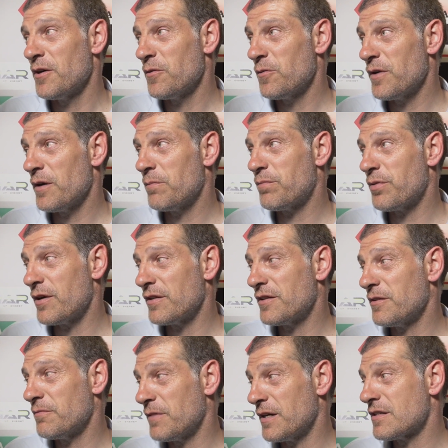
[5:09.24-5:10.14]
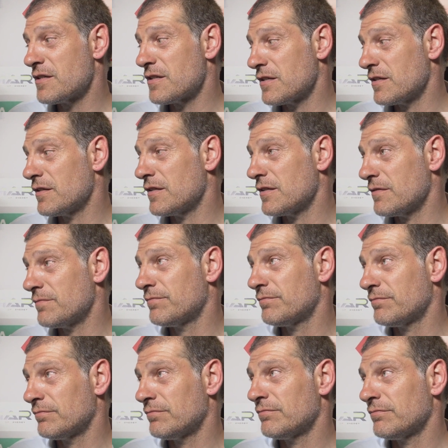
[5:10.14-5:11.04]
we are pretty much
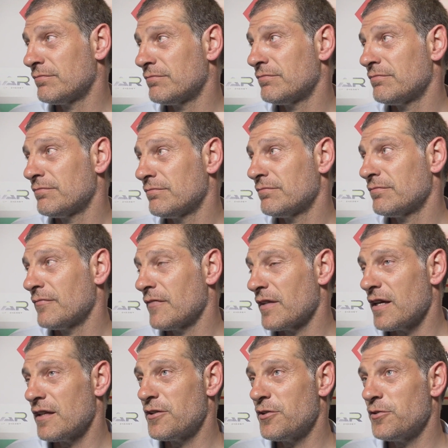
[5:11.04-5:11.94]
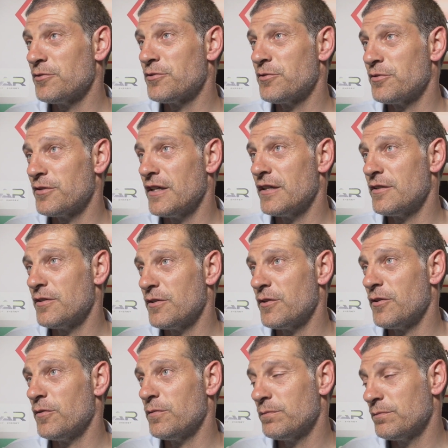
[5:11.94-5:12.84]
got used to that, you
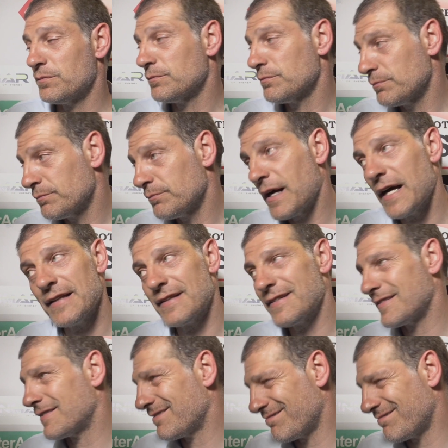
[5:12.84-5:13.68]
know. But